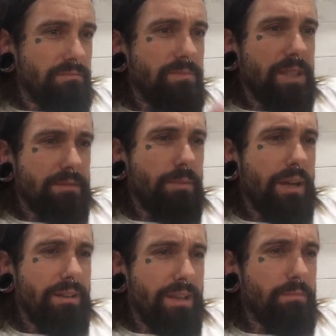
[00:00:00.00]
That's
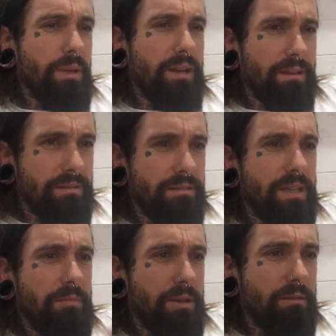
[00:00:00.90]
better. That's better.
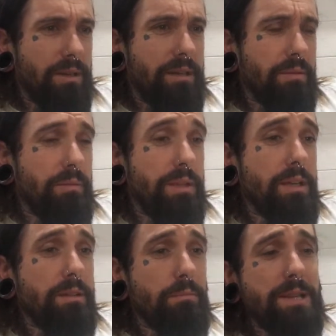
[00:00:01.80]
Keep it coming. Keep it coming.
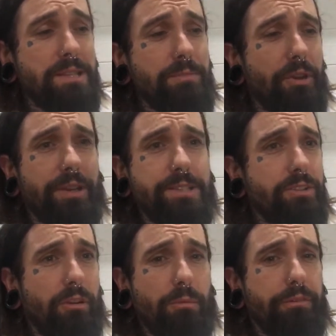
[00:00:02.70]
Message me on
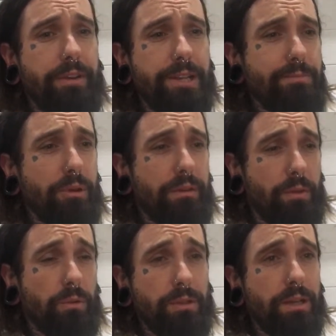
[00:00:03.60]
Instagram or Facebook if
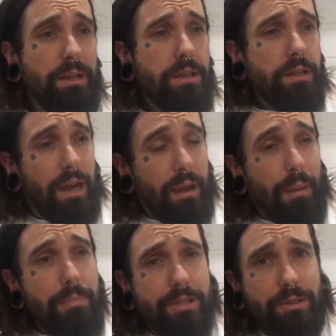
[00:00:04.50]
you want. I'm
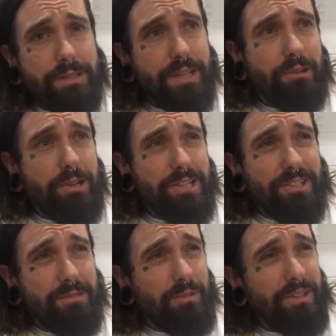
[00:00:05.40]
happy to answer your
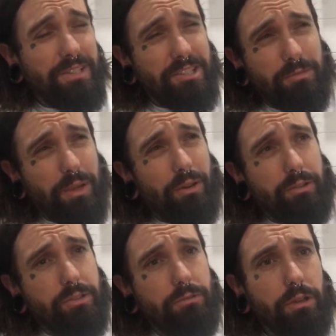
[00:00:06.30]
questions, but this has just been going on
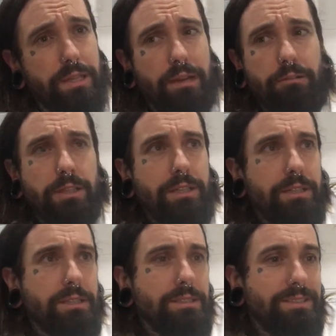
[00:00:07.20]
too long now.
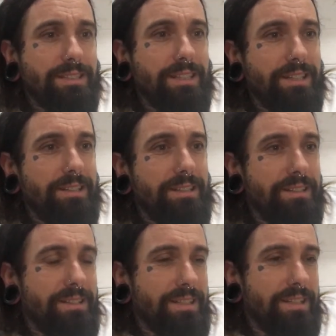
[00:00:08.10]
I
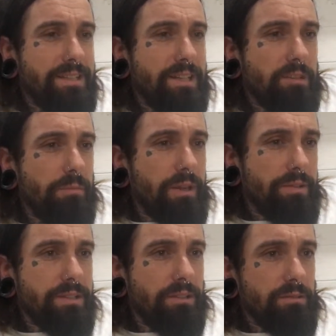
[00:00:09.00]
didn't intend on being on
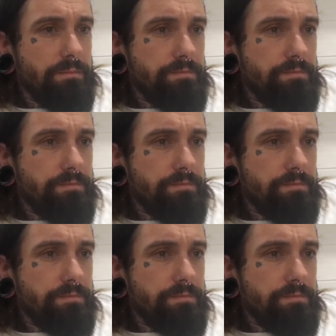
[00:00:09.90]
this long.